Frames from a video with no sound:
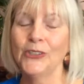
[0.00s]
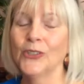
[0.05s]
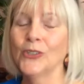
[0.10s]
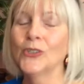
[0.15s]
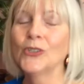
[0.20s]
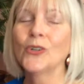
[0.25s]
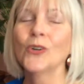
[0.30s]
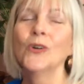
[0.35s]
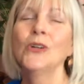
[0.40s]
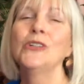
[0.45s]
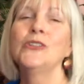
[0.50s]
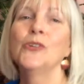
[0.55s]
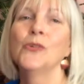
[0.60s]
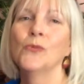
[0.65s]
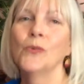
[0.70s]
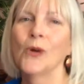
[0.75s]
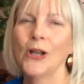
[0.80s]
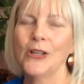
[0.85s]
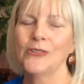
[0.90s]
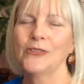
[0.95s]
you're going to
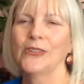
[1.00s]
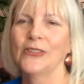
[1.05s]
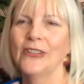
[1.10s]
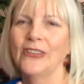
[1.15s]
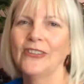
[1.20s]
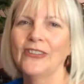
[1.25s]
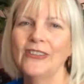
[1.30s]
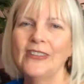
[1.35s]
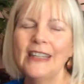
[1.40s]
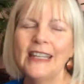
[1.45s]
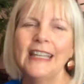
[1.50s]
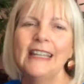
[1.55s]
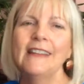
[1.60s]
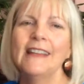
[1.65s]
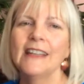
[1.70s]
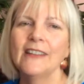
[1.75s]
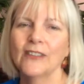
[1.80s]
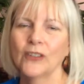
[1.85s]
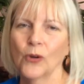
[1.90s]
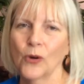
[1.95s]
want to see
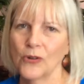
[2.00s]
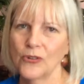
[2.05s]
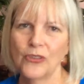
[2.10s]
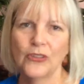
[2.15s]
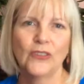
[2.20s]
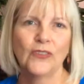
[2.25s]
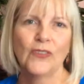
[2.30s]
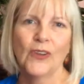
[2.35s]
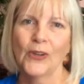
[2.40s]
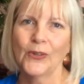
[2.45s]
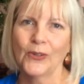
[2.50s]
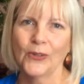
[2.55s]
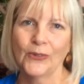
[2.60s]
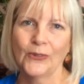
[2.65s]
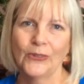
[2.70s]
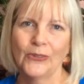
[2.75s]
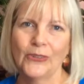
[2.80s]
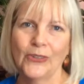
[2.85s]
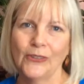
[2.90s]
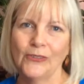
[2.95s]
these gorgeous
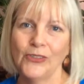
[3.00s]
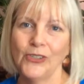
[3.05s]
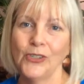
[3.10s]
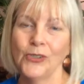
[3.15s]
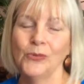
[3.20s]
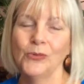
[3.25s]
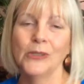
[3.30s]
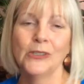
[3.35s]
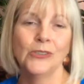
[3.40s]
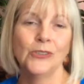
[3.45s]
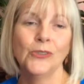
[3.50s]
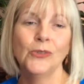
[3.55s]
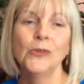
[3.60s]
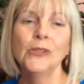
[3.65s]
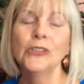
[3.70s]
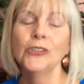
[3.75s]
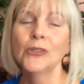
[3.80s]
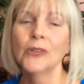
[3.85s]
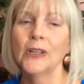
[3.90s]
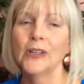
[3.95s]
photos of you when you
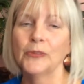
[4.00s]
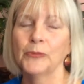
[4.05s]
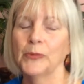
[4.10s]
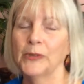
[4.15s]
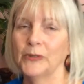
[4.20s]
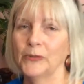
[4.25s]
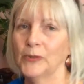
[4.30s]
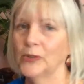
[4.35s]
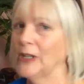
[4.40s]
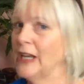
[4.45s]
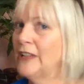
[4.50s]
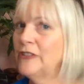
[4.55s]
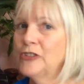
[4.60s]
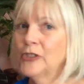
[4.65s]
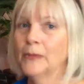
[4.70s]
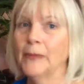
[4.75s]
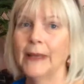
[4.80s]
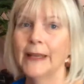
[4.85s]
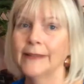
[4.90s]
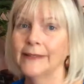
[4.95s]
and your husband were at
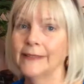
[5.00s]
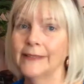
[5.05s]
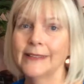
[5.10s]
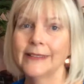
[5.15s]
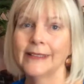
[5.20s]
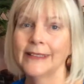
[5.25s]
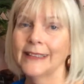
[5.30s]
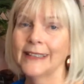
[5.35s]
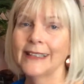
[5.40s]
your best.